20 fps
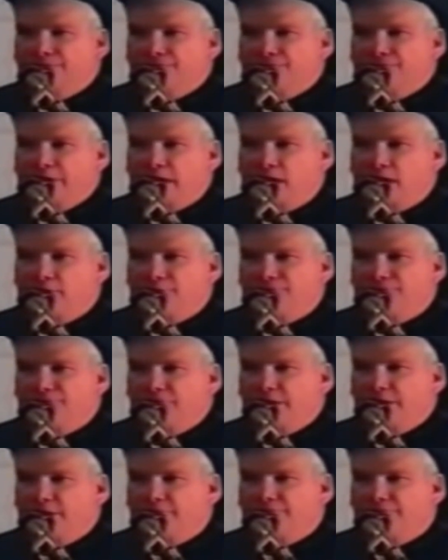there's now,
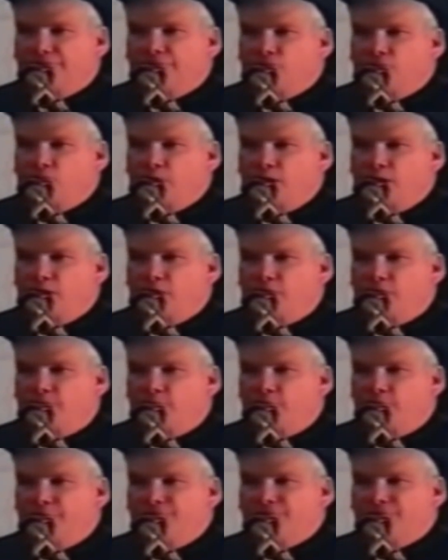instead of
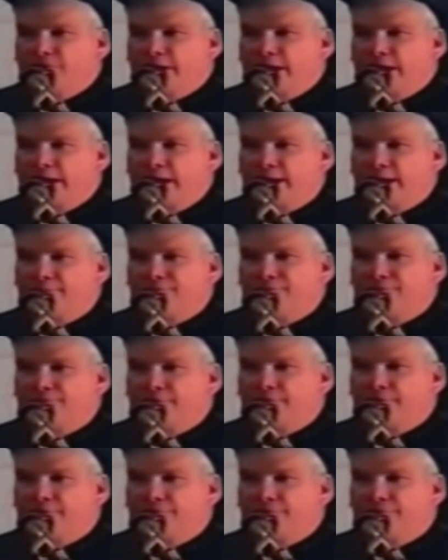12 prison camps,